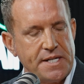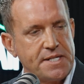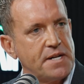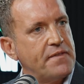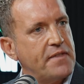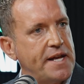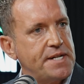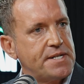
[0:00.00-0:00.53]

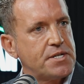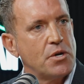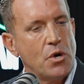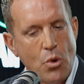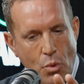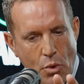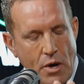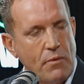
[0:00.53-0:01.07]
and this.
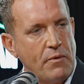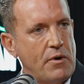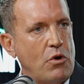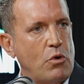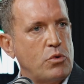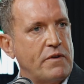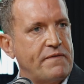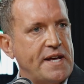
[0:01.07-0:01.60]

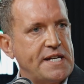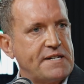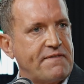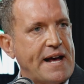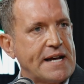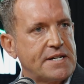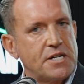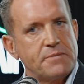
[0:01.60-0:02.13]
All of these
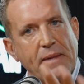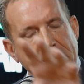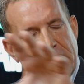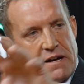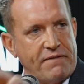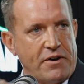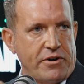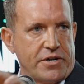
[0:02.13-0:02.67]
factors make
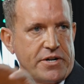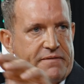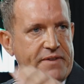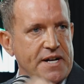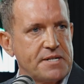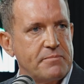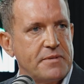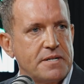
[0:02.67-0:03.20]
it a very good
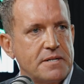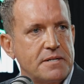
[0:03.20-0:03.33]
investment.